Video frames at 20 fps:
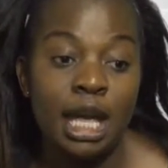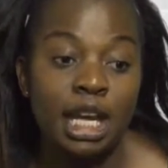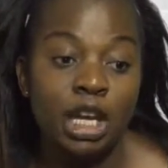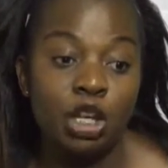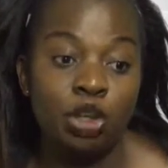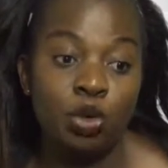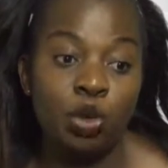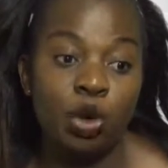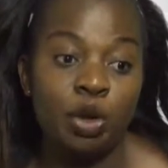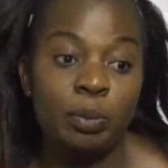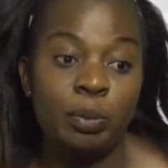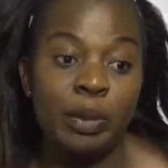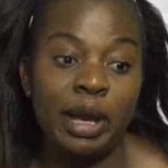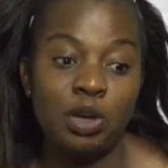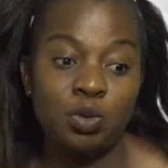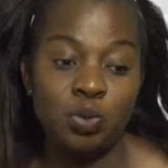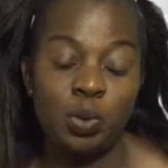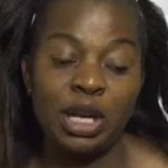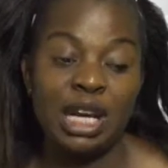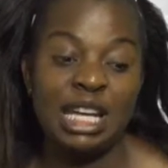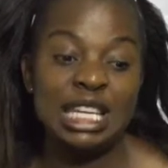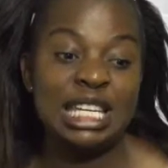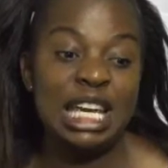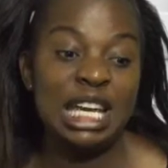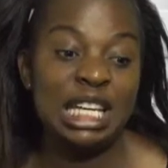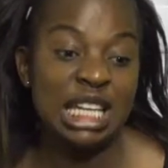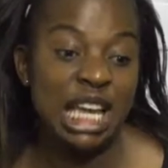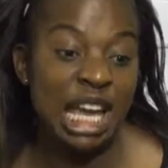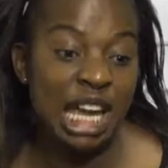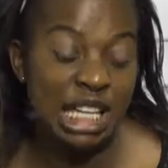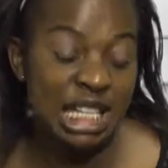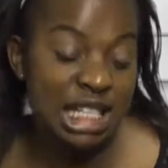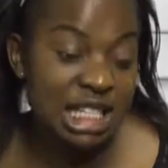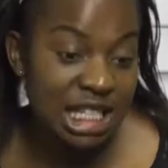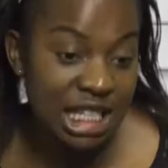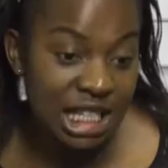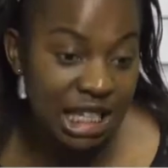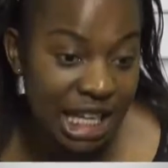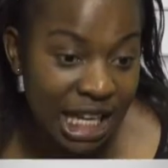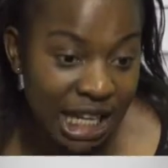It got bad when I turned
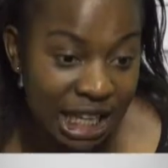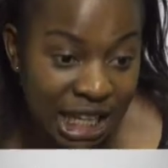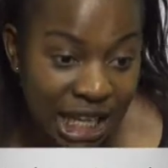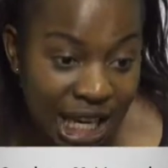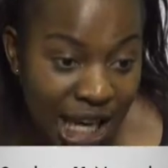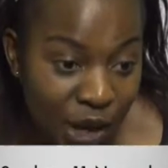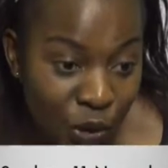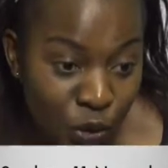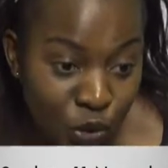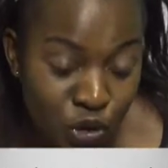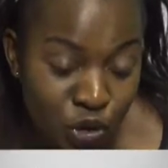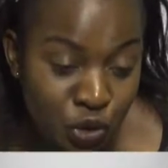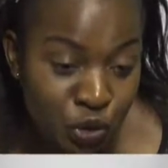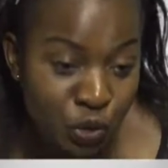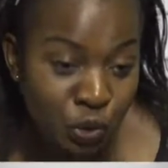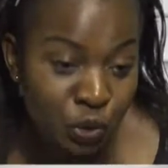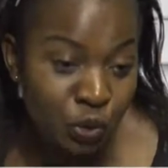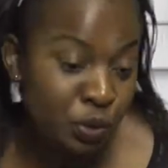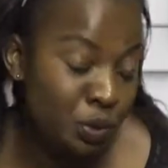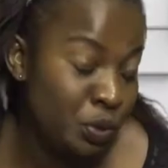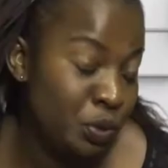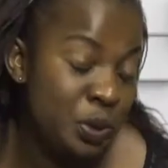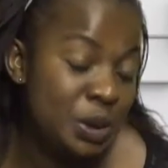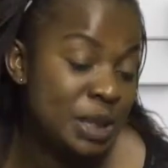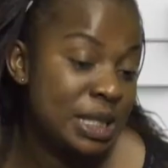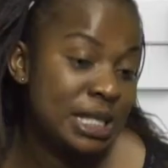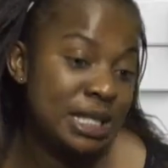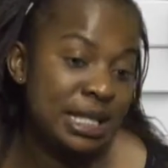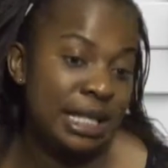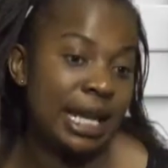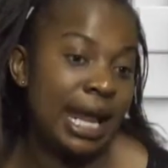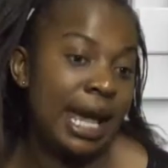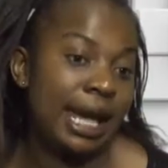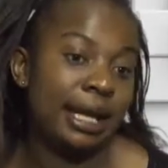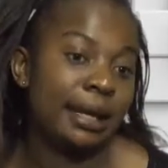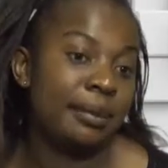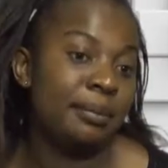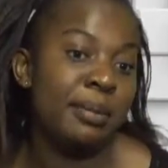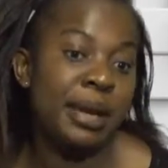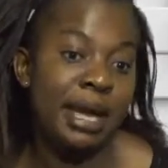18, and now you see,
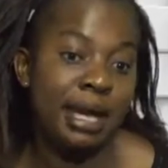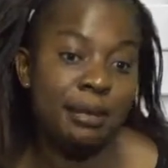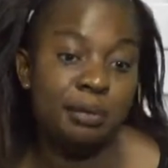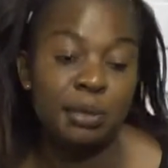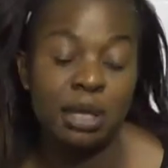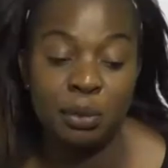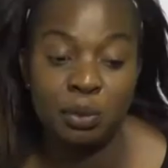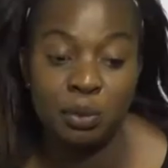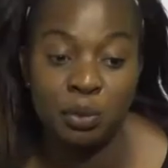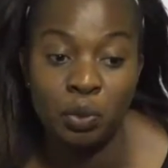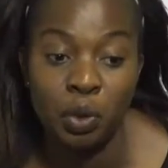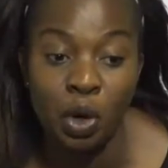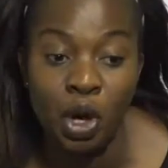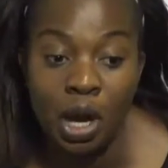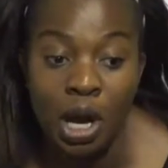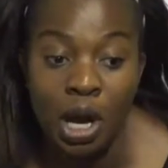like, men, people